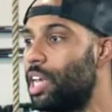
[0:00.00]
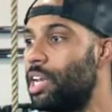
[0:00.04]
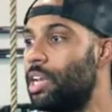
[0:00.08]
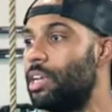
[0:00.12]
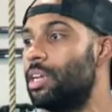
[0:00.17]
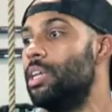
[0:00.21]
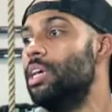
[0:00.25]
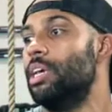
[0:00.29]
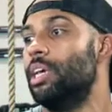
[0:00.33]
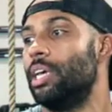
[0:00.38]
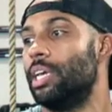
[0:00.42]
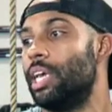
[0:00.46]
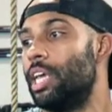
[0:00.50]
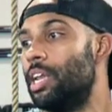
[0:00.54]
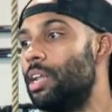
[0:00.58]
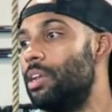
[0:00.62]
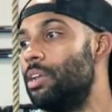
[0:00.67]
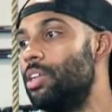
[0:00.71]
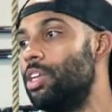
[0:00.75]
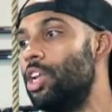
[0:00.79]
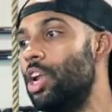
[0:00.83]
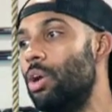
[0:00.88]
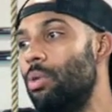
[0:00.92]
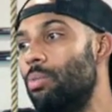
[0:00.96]
getting
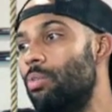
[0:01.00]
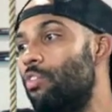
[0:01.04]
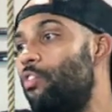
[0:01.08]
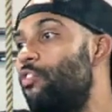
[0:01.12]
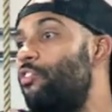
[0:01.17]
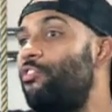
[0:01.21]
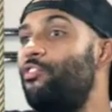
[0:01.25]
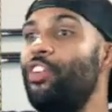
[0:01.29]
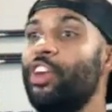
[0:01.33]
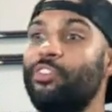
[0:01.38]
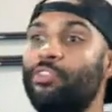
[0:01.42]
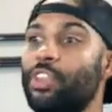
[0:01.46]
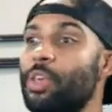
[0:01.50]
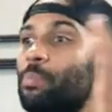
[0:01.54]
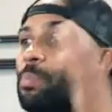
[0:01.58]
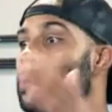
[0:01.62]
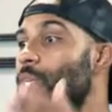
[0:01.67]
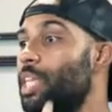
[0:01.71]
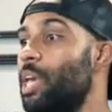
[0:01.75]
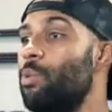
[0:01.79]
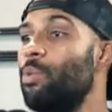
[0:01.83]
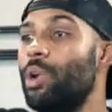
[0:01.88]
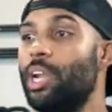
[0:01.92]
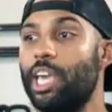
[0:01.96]

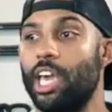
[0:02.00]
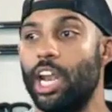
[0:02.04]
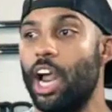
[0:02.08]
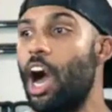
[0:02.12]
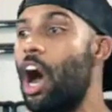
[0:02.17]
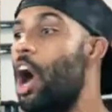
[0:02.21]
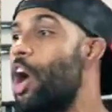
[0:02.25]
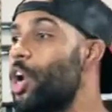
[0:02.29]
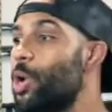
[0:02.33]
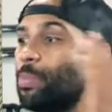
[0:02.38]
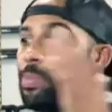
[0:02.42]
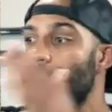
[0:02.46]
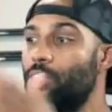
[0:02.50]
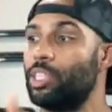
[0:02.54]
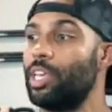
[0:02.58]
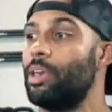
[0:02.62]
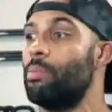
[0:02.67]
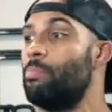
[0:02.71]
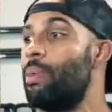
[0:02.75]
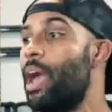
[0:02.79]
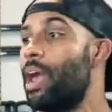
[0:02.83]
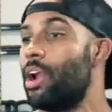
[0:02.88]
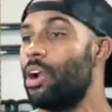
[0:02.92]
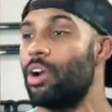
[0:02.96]
50%, they want to get
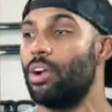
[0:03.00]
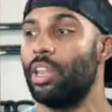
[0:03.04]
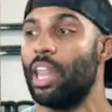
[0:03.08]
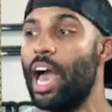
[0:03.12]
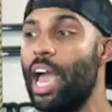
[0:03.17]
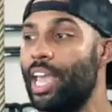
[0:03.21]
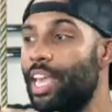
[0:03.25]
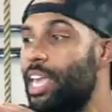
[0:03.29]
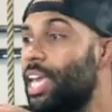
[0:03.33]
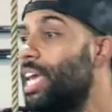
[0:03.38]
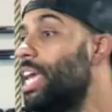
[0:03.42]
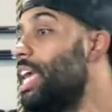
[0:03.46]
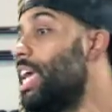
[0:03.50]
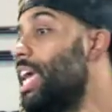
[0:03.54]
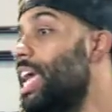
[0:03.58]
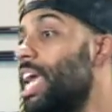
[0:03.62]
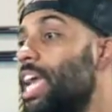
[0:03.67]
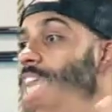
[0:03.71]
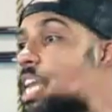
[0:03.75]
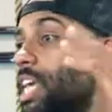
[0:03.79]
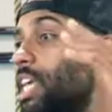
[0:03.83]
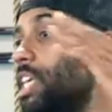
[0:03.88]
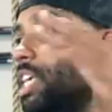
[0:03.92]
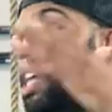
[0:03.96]
100% better like
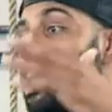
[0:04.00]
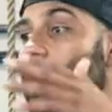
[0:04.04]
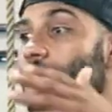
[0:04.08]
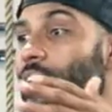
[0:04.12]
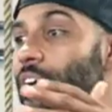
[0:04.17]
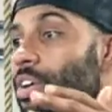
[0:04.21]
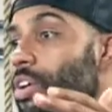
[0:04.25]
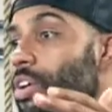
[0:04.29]
in a year